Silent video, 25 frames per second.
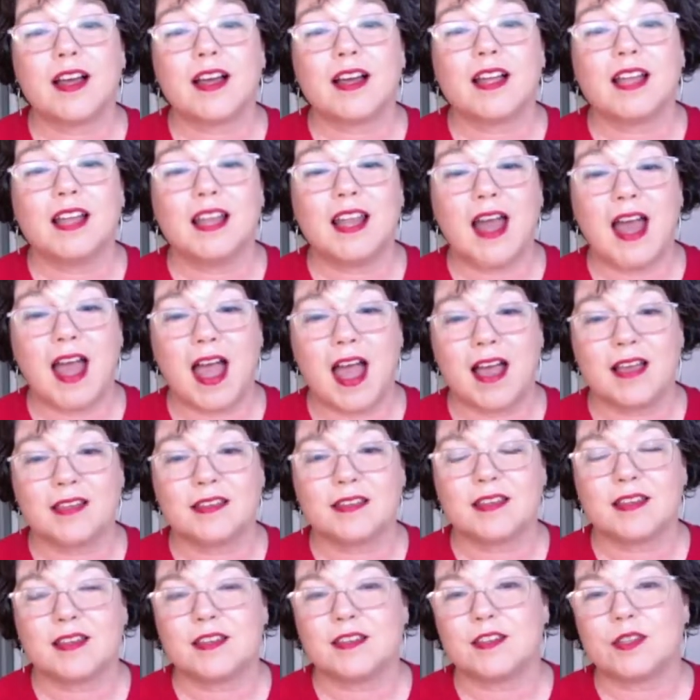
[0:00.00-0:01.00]

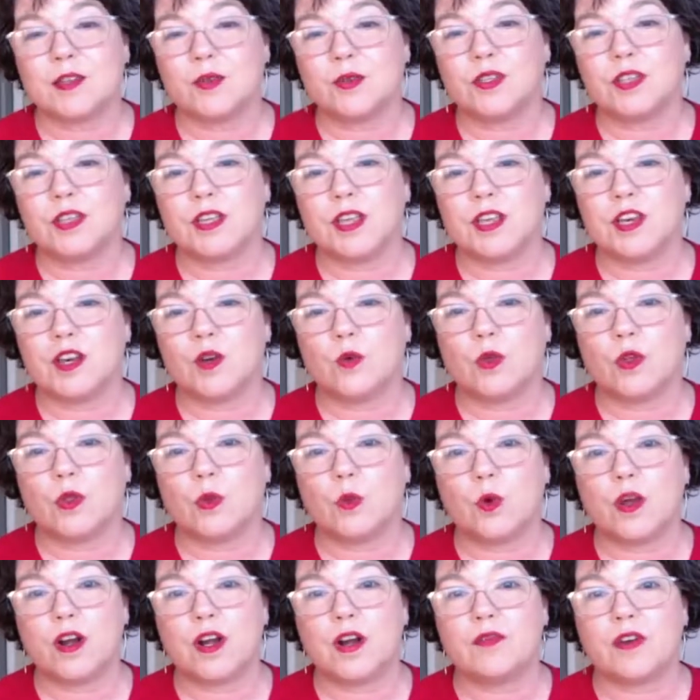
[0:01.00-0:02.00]
class associated with
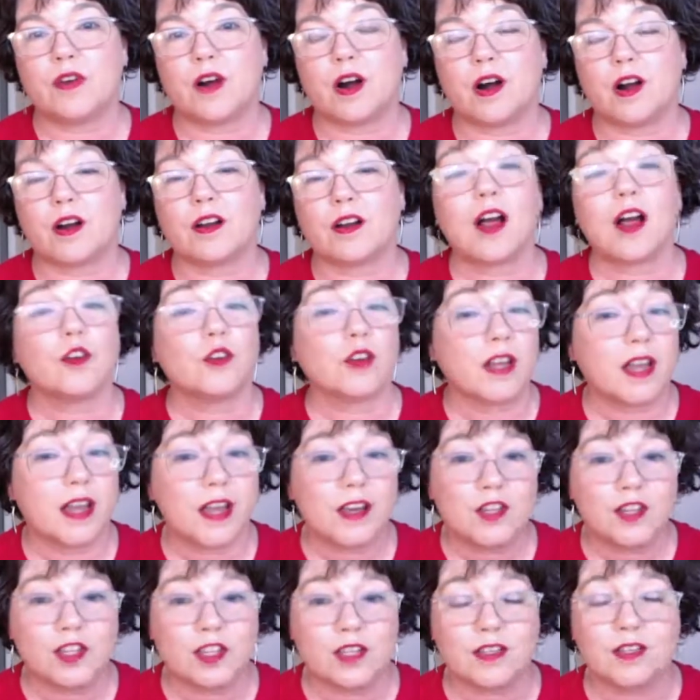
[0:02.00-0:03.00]
one of our
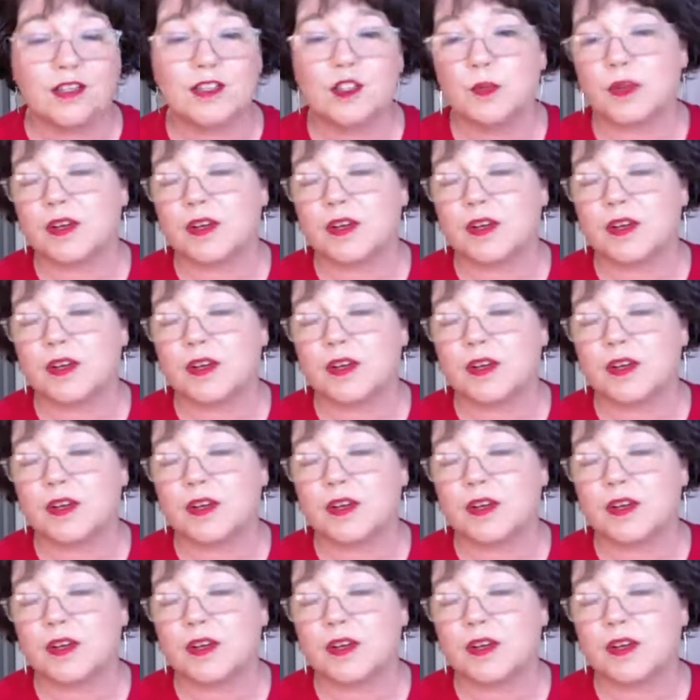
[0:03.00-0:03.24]
congregations,